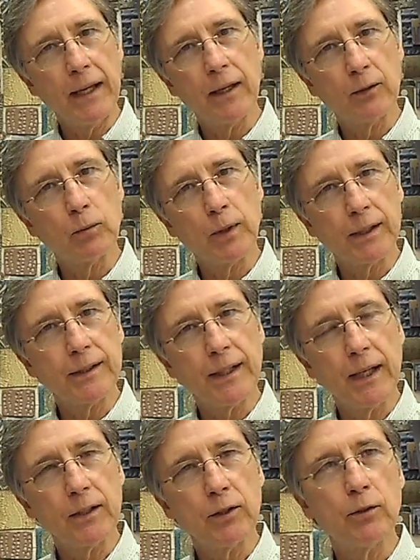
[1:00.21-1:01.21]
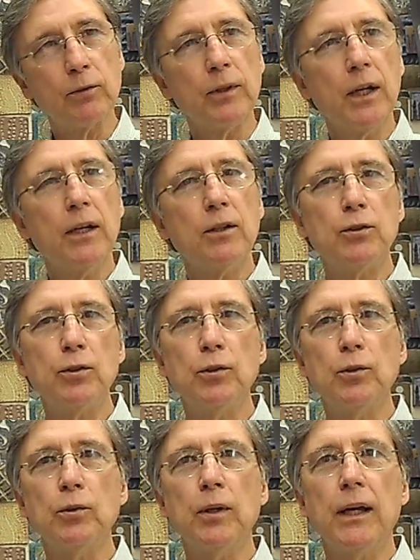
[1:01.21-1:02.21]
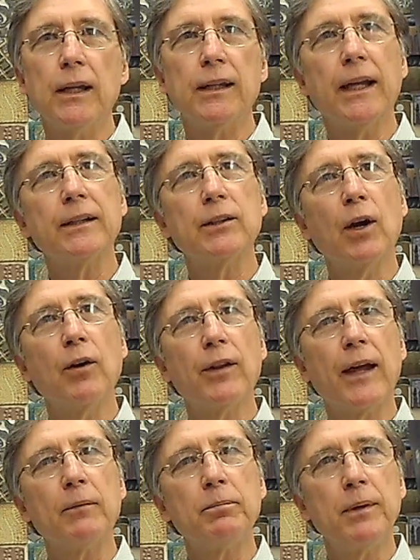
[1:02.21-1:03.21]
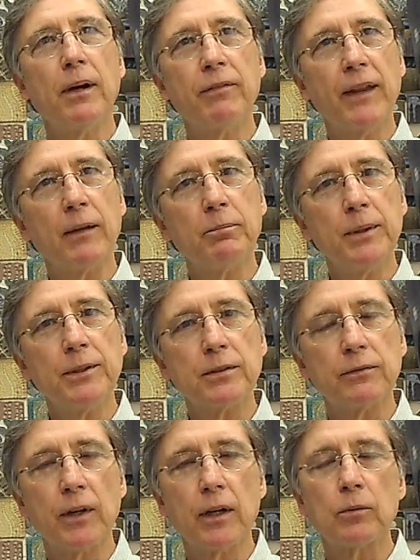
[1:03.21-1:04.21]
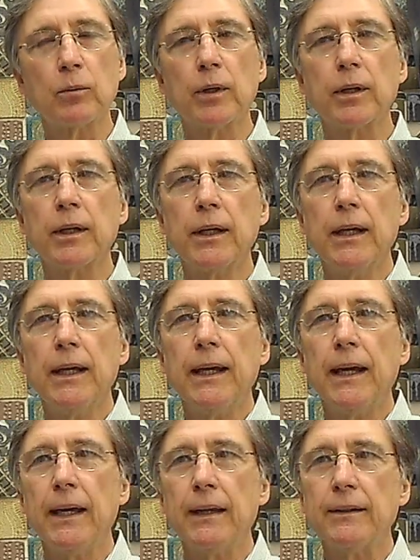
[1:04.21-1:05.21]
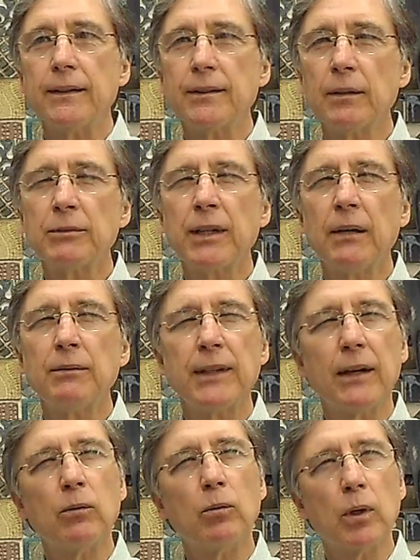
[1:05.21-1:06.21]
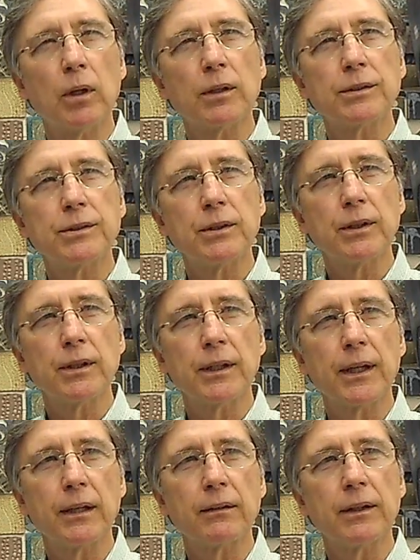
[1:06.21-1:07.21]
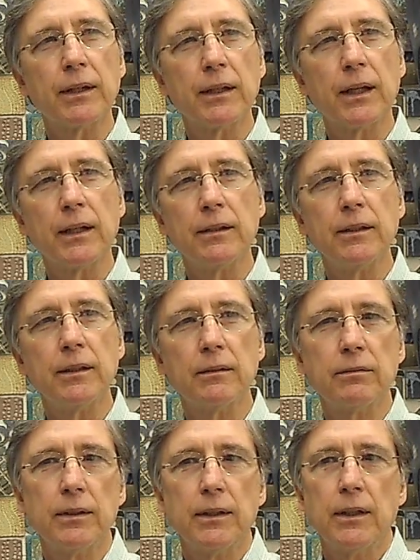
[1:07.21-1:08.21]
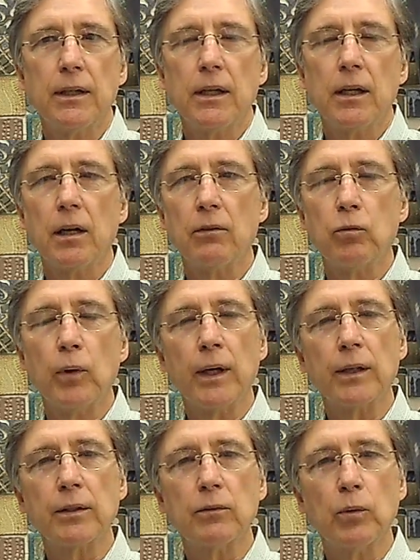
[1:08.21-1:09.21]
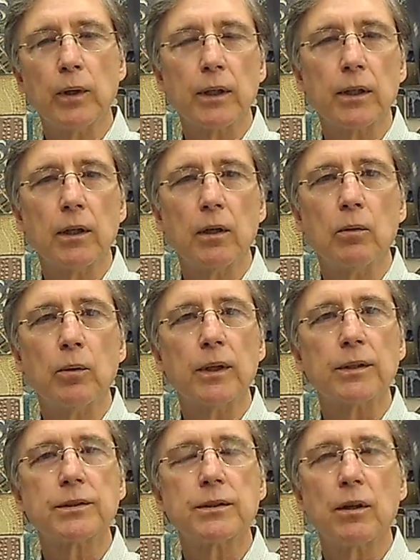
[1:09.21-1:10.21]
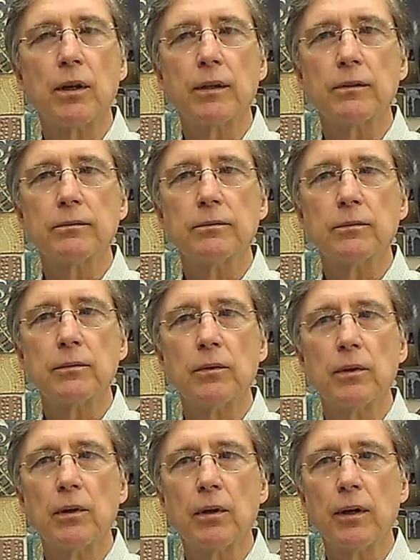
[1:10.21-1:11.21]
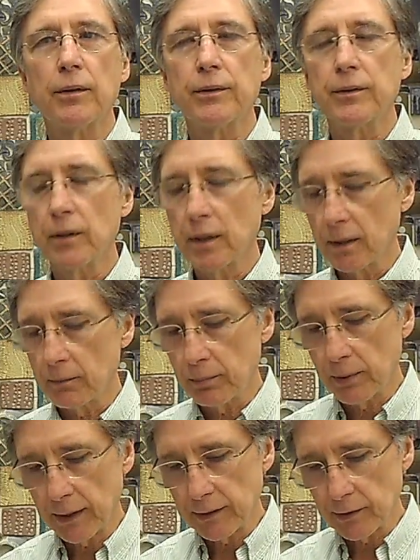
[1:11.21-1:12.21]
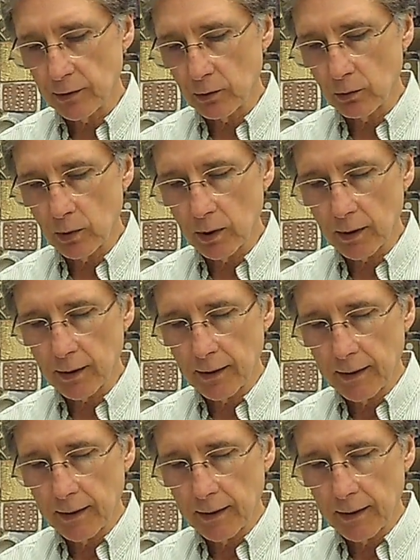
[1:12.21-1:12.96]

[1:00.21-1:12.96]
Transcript: hand would it take you to let go of that piece of artwork? And sometimes that works. You can kind of get an idea of where to go, where to start on pricing your work.